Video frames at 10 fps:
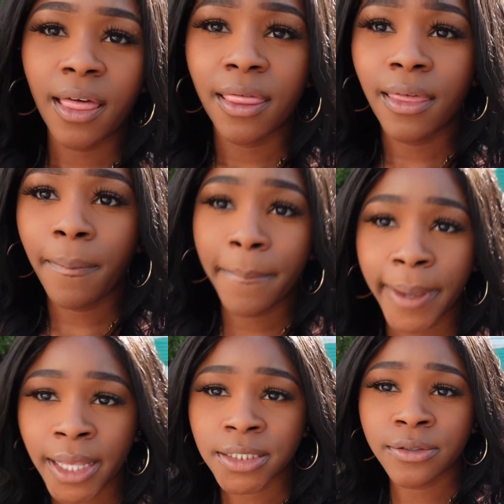The
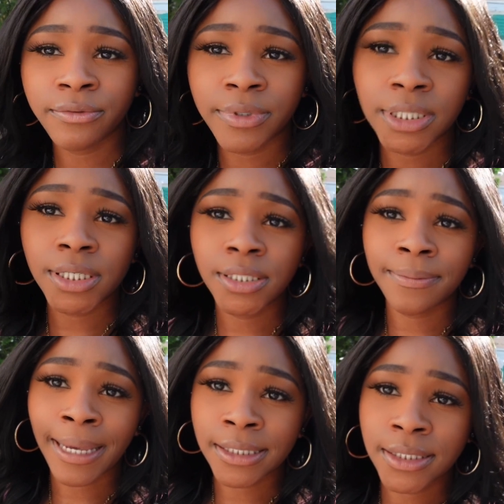battery is
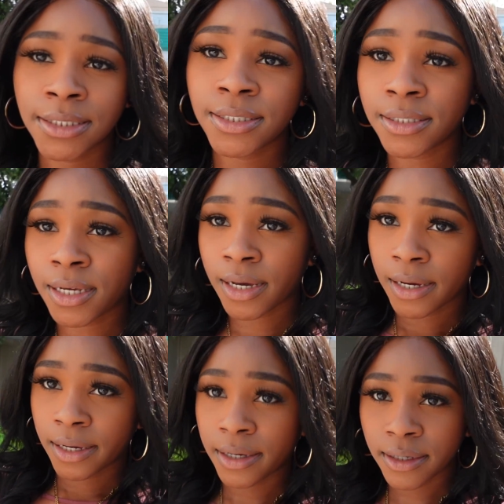about to
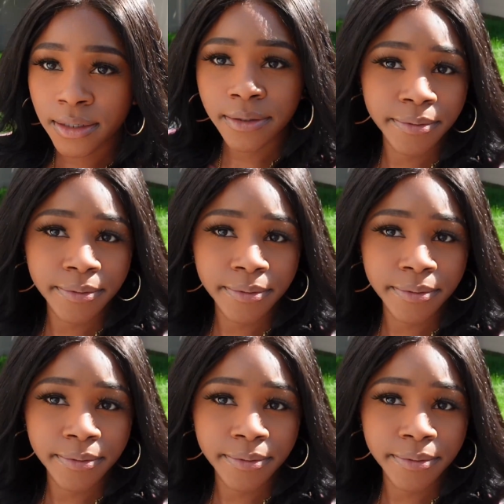die.